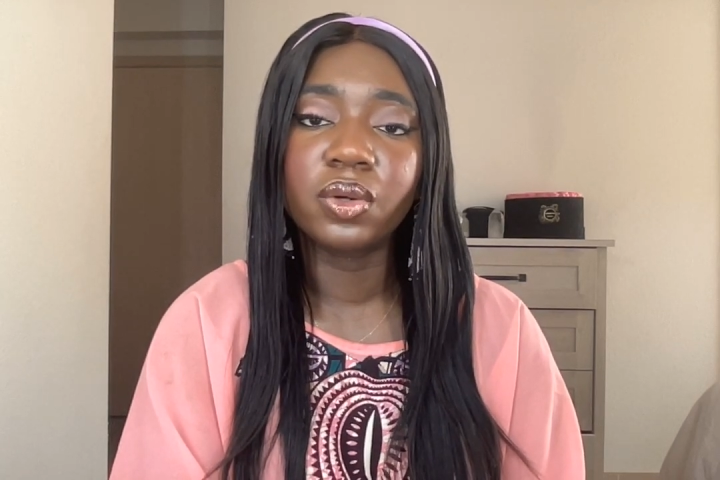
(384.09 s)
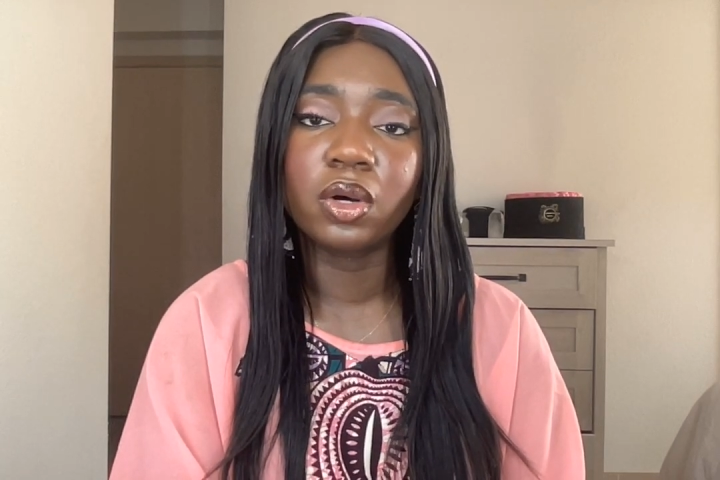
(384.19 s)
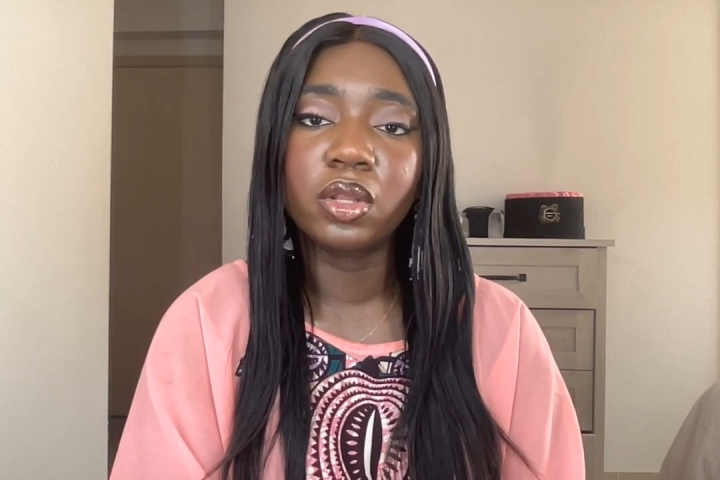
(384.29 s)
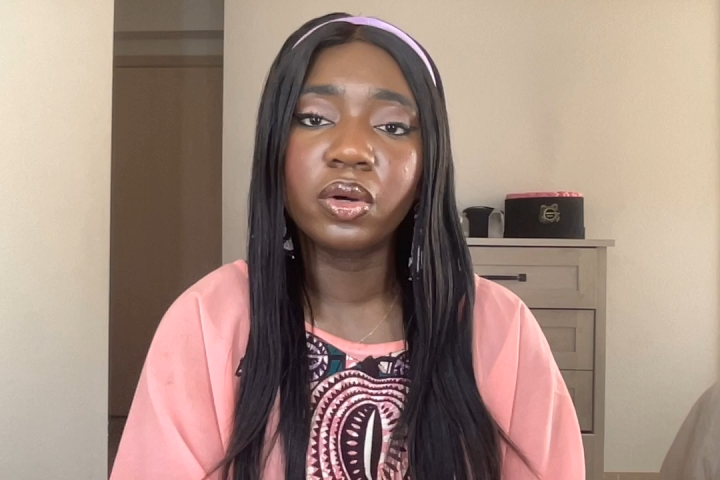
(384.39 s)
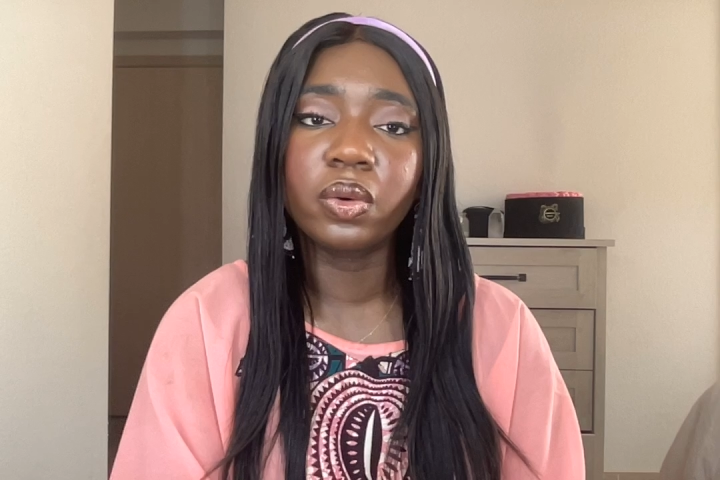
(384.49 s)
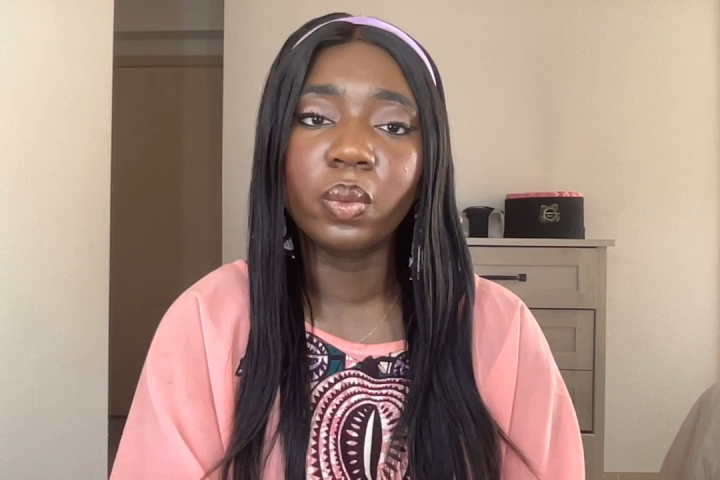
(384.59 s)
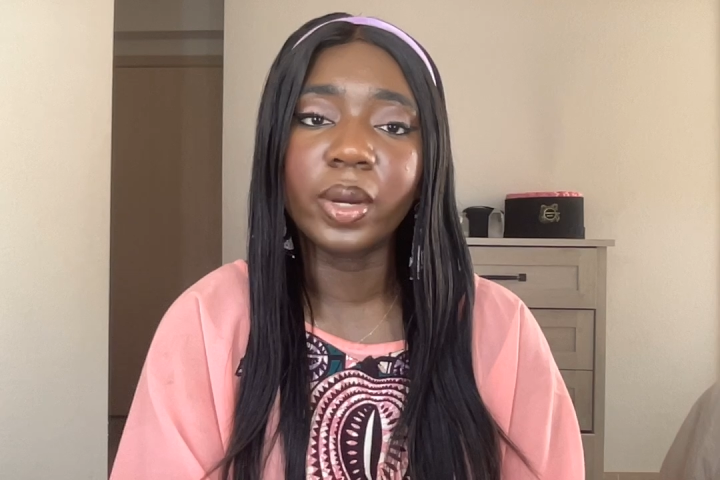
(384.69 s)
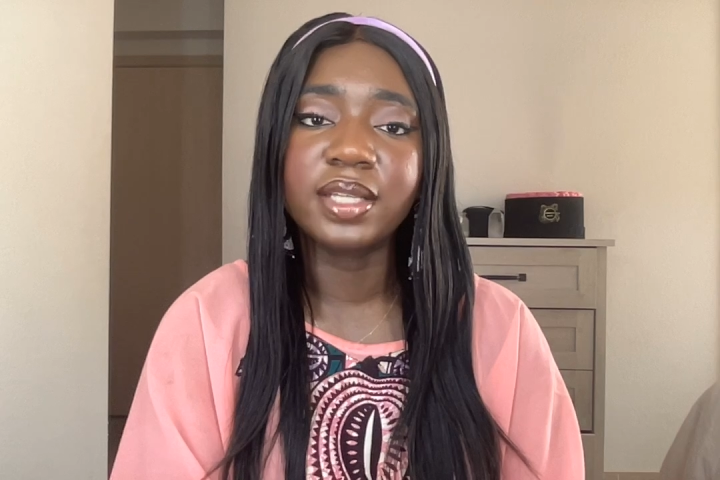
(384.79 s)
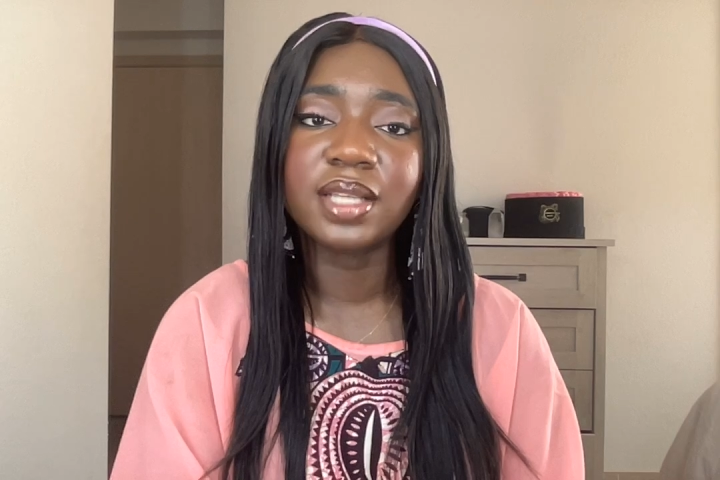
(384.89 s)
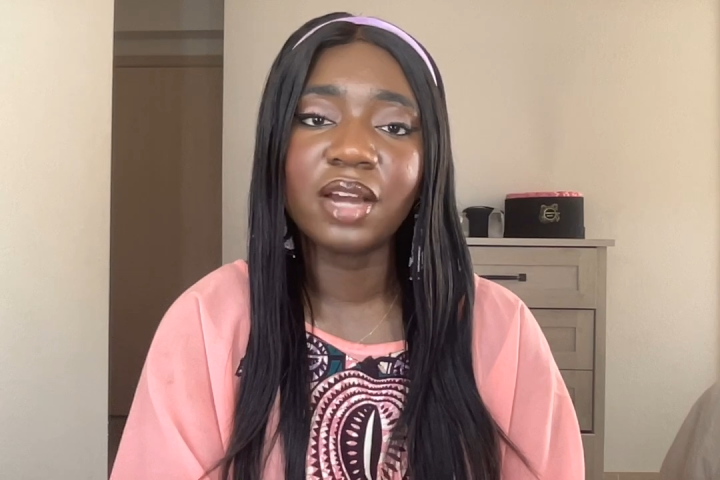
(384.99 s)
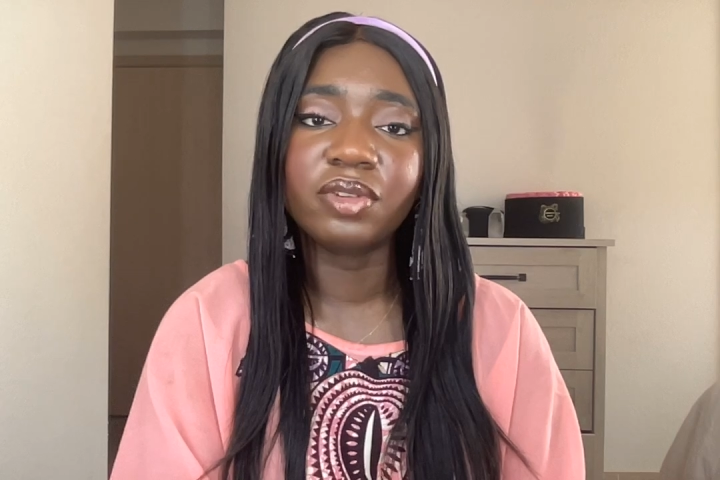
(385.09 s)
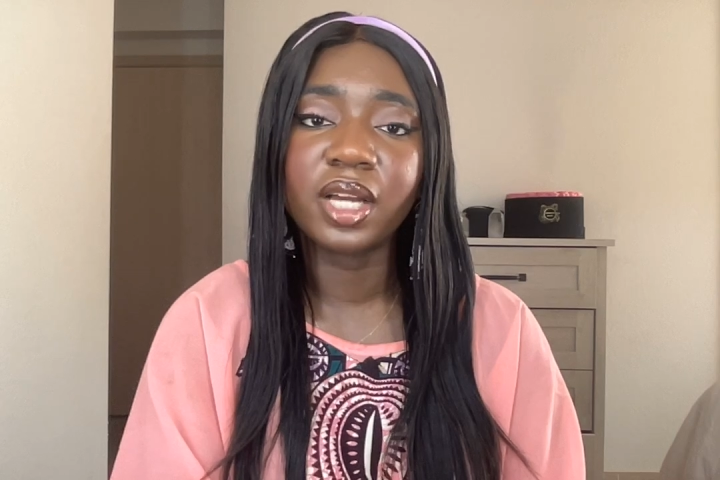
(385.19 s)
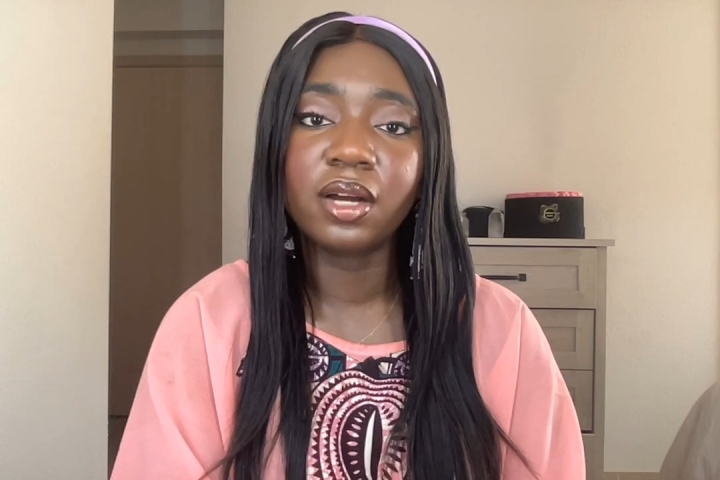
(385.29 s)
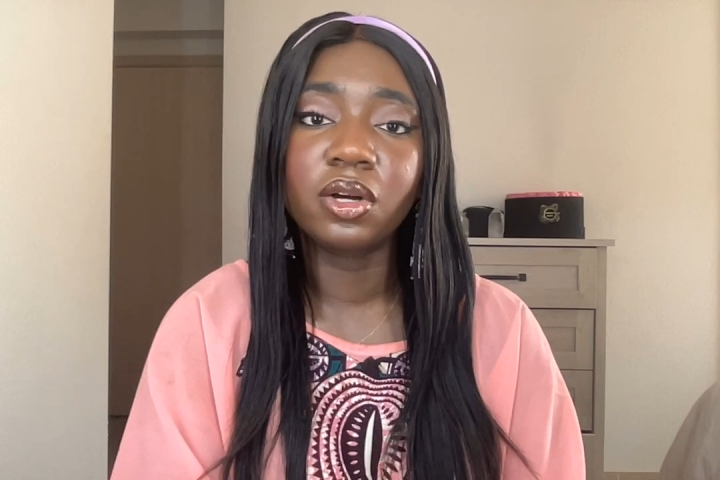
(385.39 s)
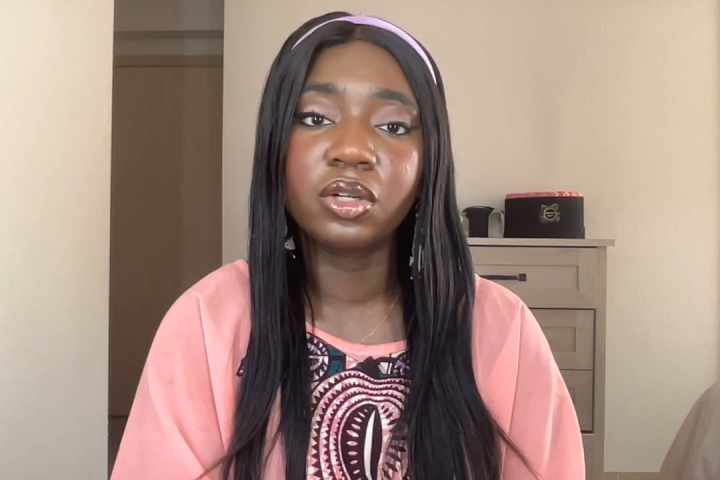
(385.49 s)
to other West
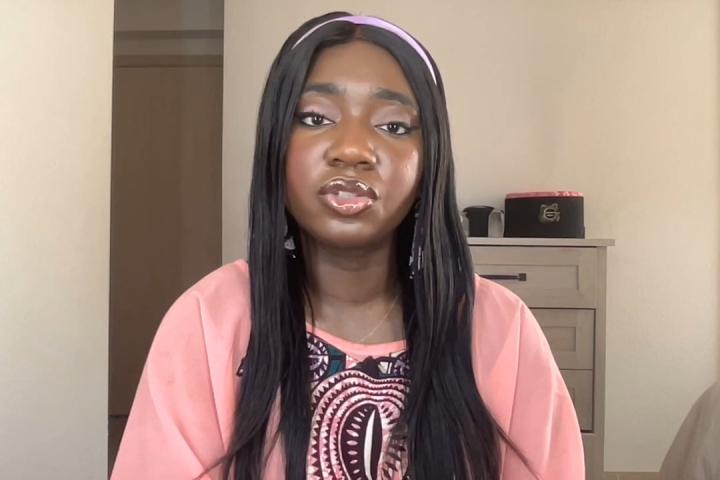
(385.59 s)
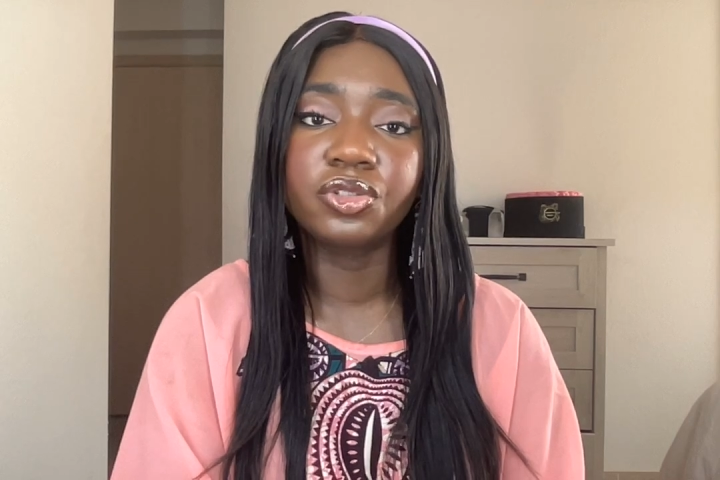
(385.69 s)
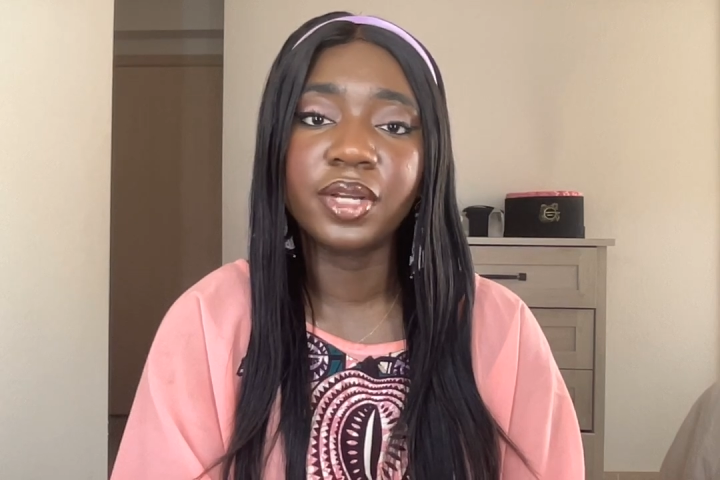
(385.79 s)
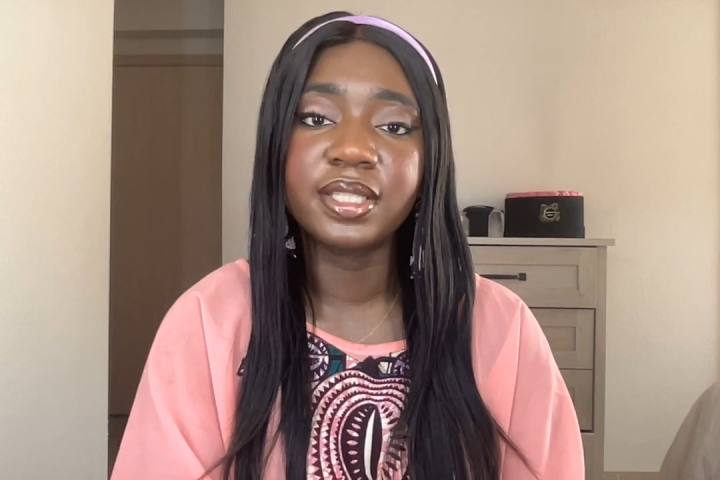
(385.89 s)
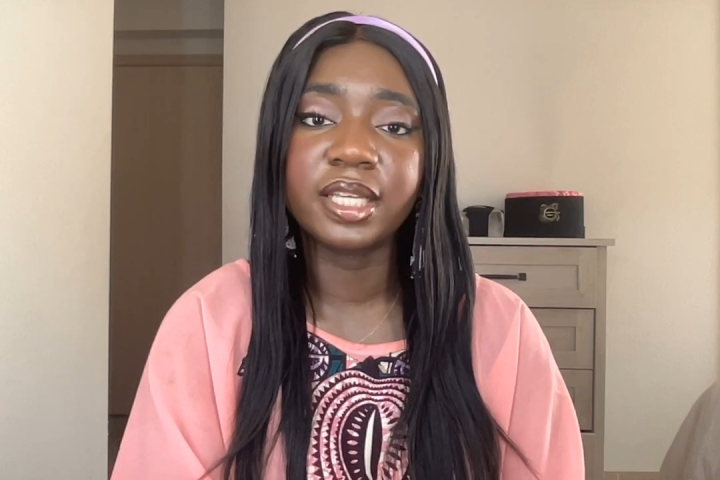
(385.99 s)
African countries,